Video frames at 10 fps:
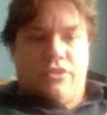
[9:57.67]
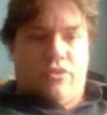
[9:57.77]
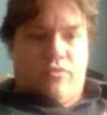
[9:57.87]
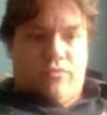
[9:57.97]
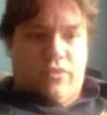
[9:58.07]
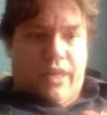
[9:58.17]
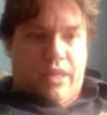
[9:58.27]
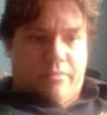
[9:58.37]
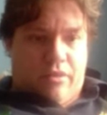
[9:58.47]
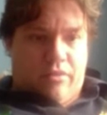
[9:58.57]
So
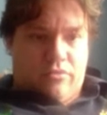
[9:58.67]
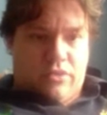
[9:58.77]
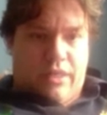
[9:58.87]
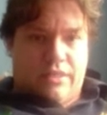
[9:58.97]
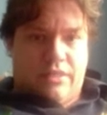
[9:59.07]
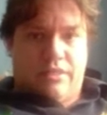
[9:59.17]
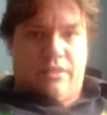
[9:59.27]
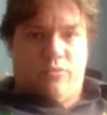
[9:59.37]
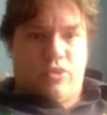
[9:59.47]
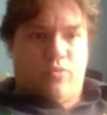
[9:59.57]
forget about those
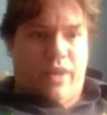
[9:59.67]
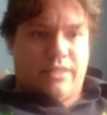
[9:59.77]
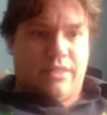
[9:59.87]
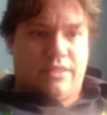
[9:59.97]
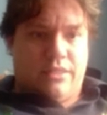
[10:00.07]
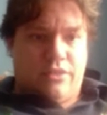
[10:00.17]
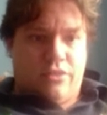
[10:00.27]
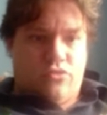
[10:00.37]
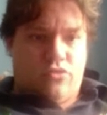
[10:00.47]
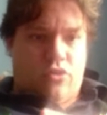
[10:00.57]
cases in which West has
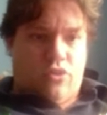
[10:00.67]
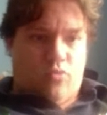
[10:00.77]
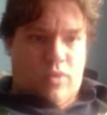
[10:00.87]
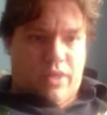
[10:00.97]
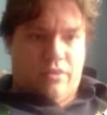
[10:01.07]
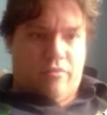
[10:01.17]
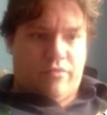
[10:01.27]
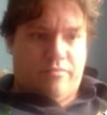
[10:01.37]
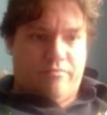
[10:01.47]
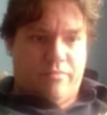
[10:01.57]
0 or 1
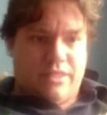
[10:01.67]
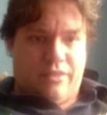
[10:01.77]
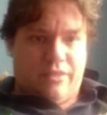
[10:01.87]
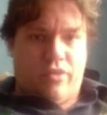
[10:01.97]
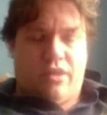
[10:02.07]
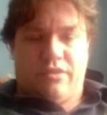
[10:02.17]
of the missing 3